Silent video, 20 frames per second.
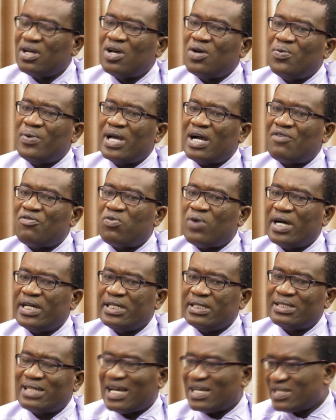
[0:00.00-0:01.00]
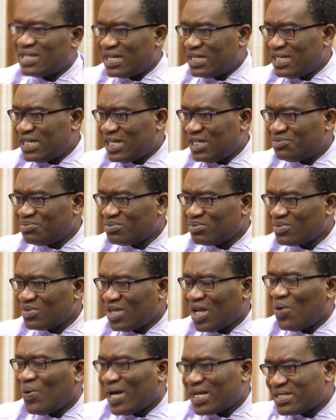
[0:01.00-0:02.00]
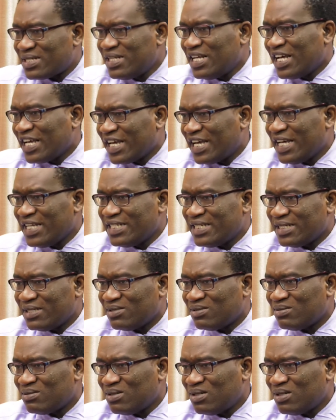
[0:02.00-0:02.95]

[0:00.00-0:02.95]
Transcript: We have one in Tanzania, and we are still engaging.